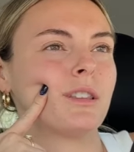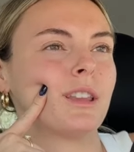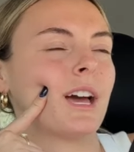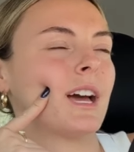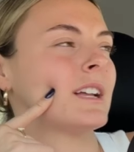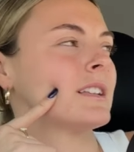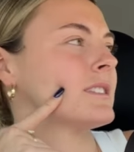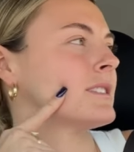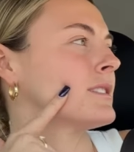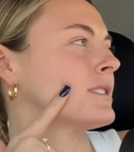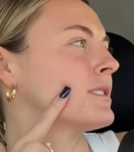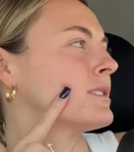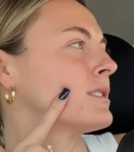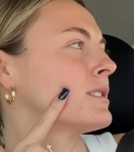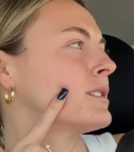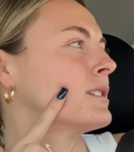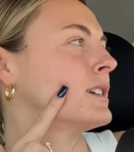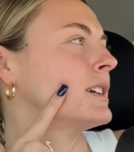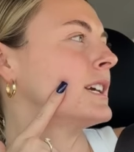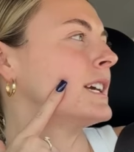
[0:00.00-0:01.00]
that's
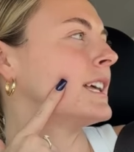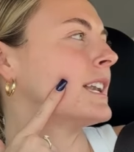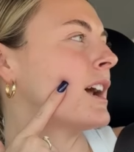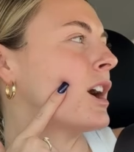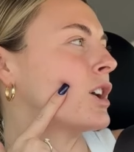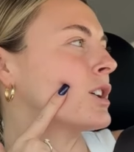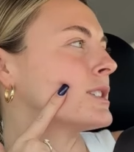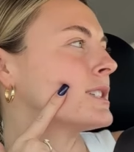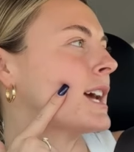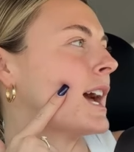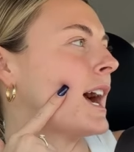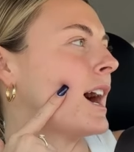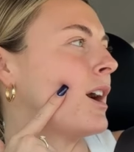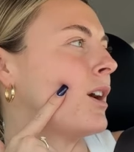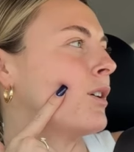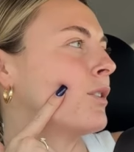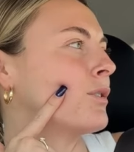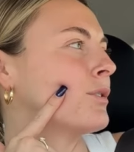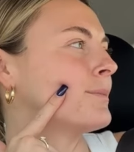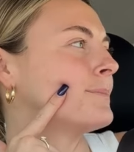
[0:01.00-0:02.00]
in our
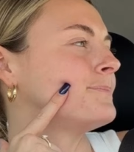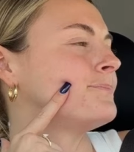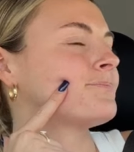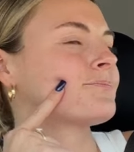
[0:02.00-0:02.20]
town.